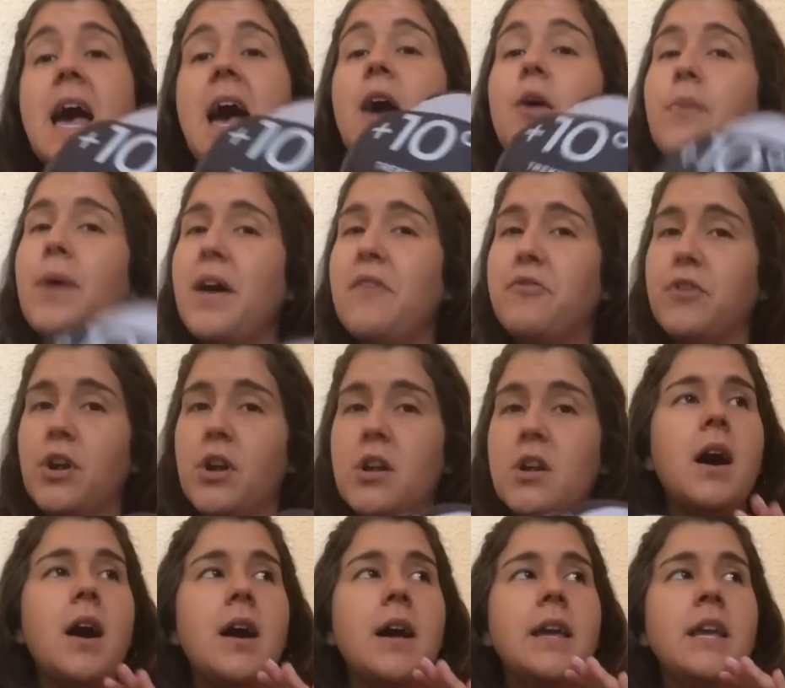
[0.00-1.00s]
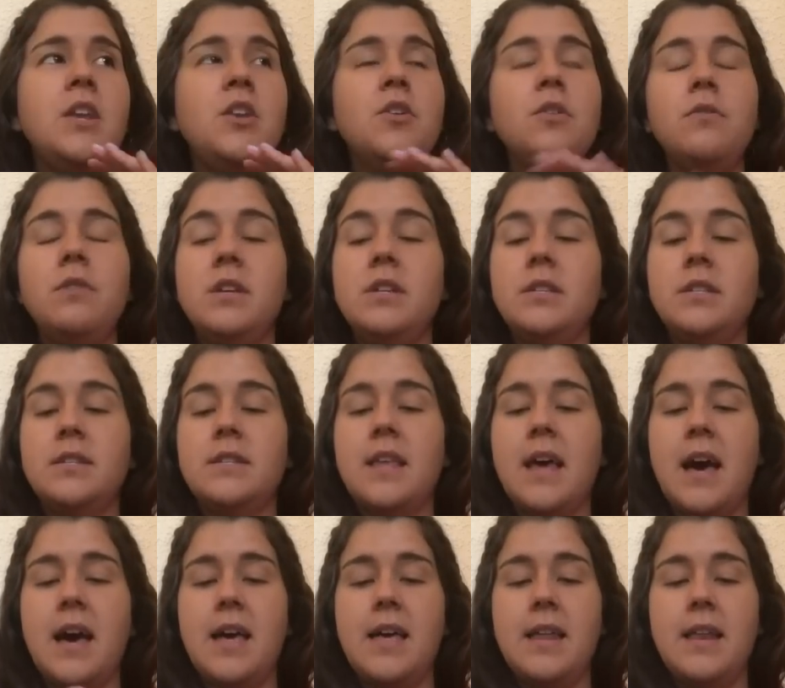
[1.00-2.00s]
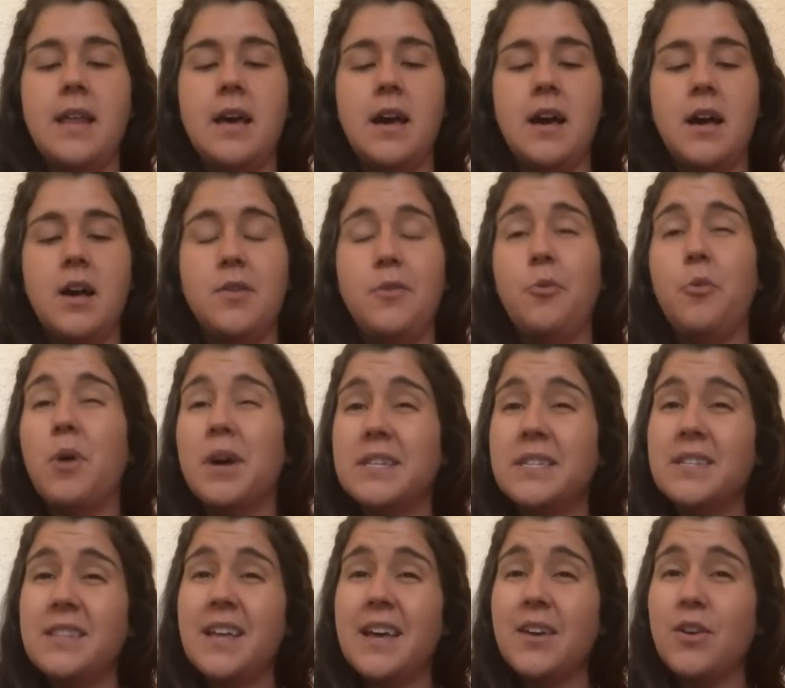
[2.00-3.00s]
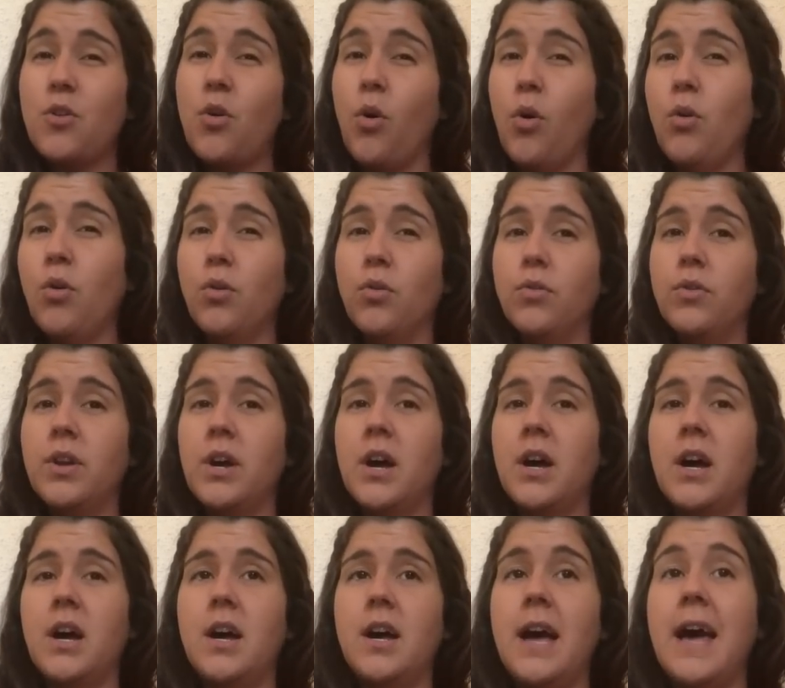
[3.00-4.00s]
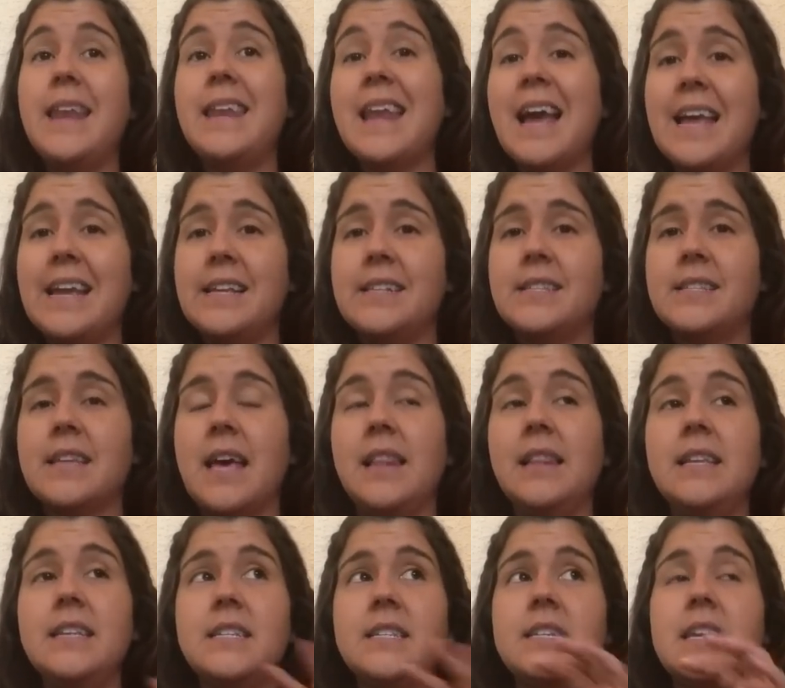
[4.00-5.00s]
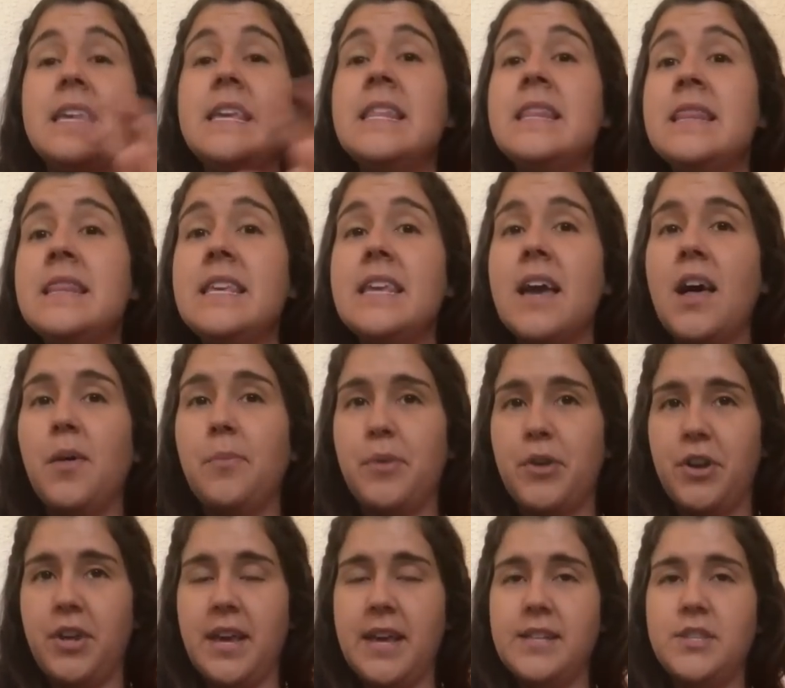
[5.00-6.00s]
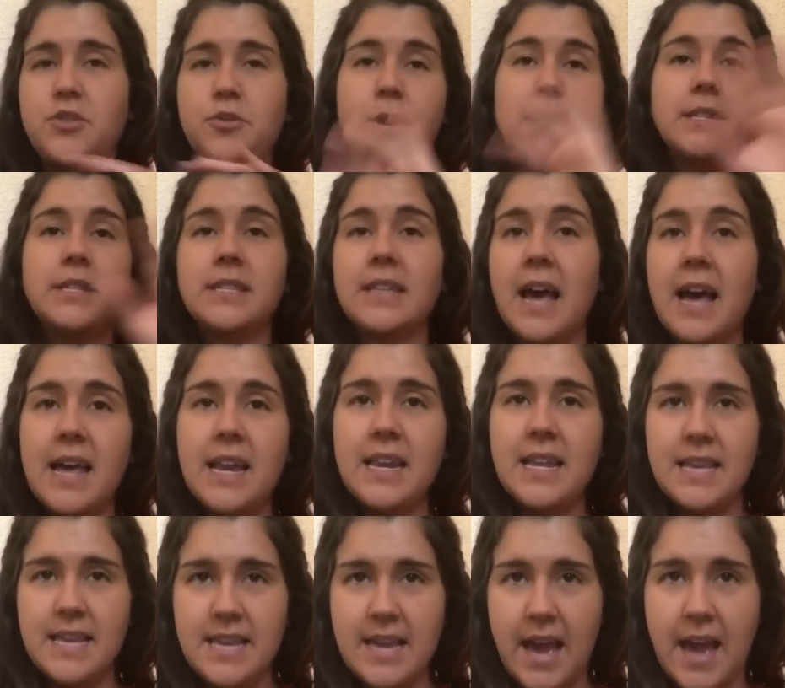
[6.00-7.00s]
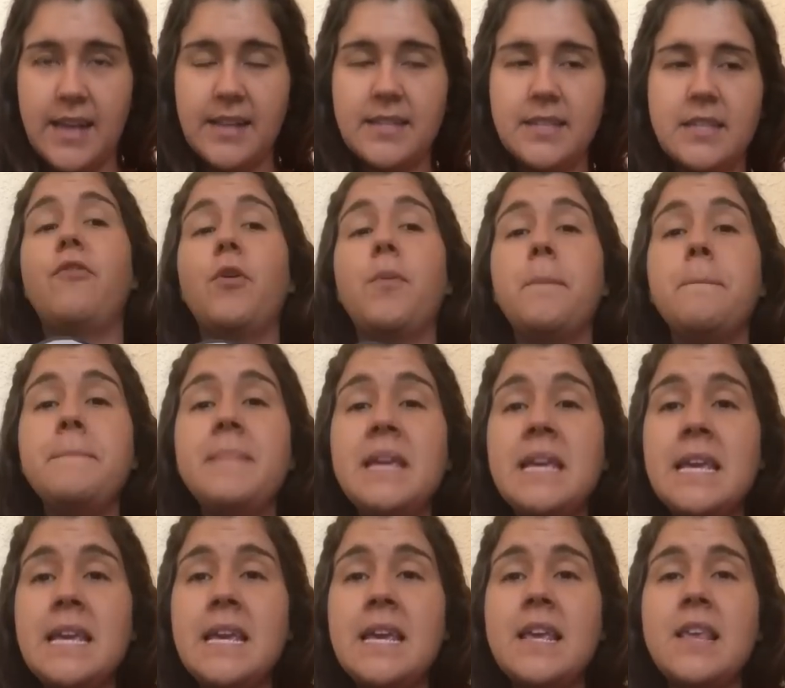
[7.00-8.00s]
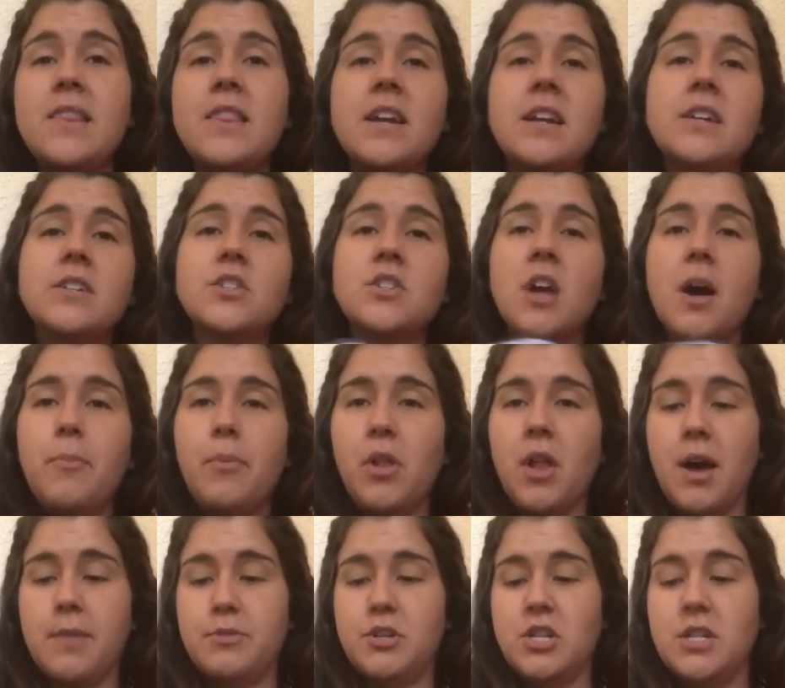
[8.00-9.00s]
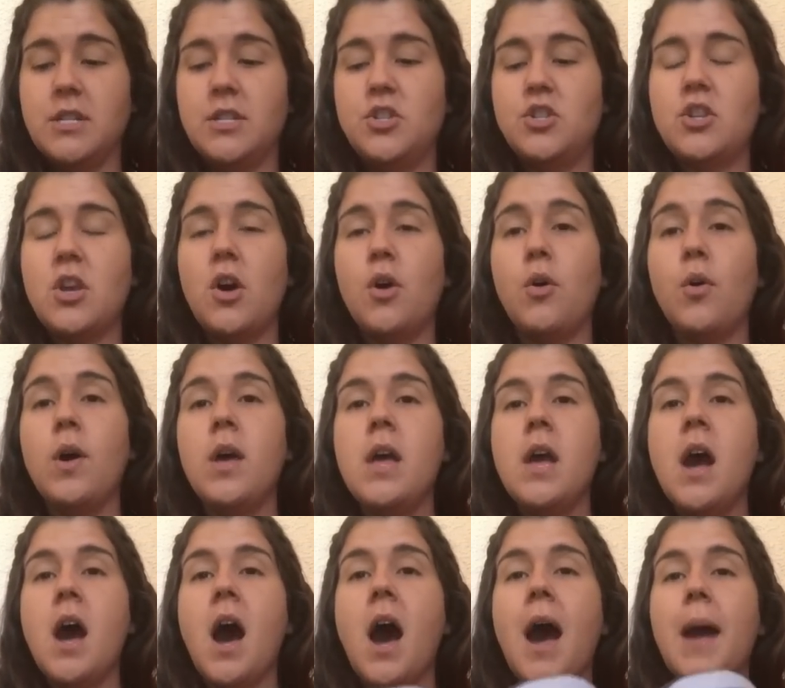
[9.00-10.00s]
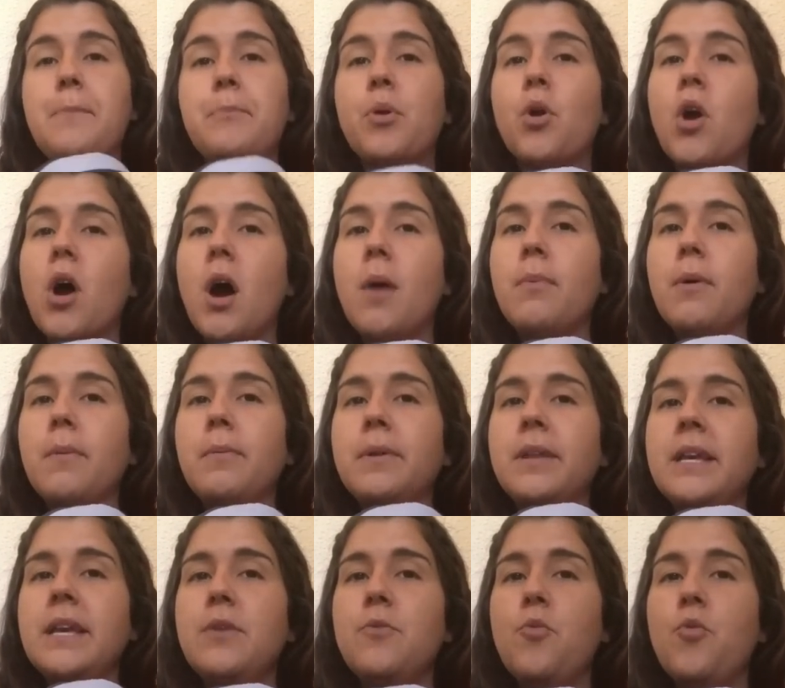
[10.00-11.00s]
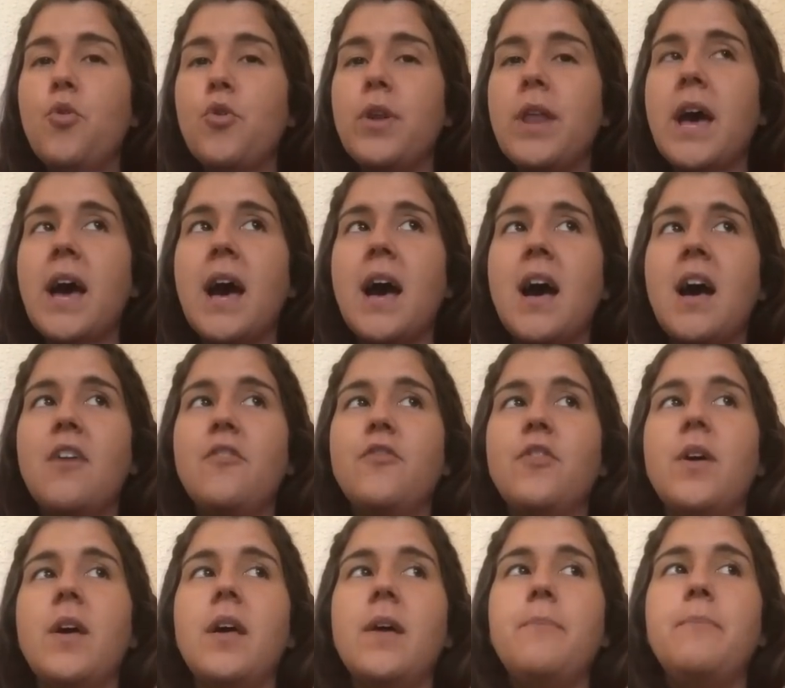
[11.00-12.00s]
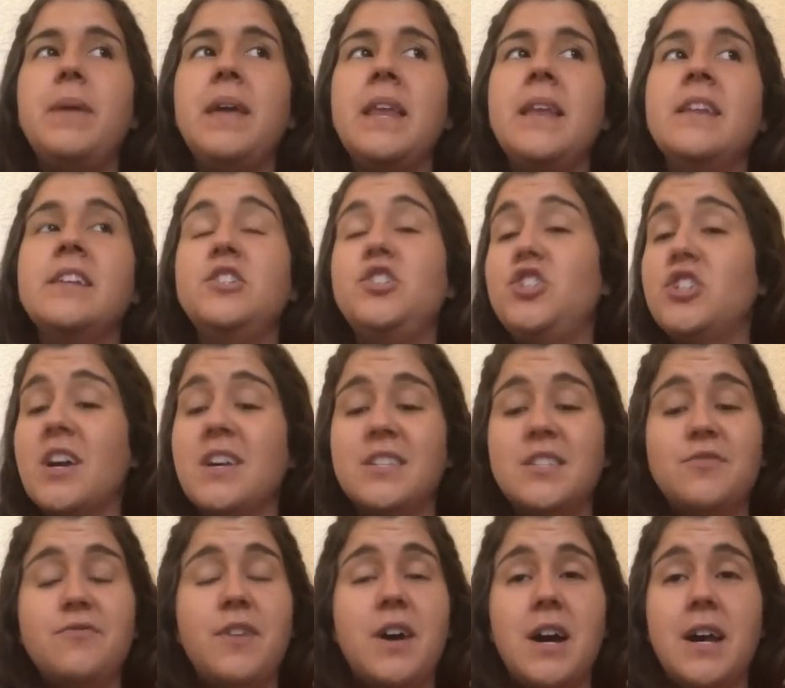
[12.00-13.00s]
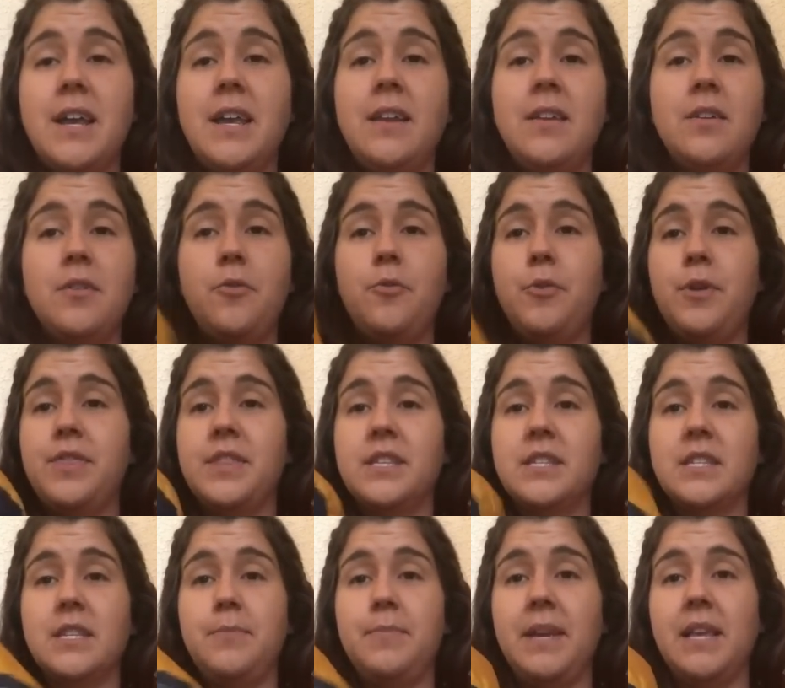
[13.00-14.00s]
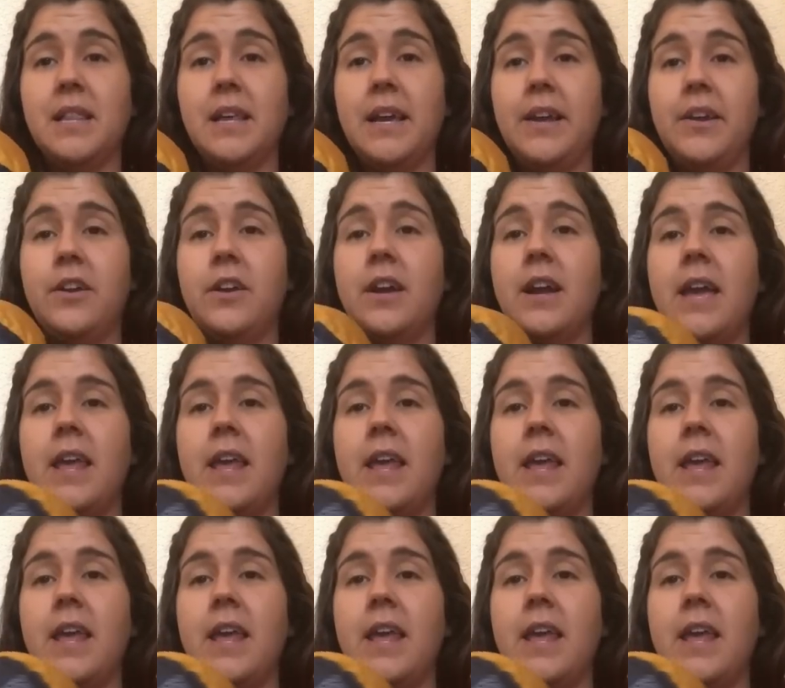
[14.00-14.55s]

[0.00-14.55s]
However, I noticed that uh, it wasn't that cold uh, at nights, at least in the albergue. So outside, yes. For me, there's a couple options. So I probably would have been just fine with the sleeping liner.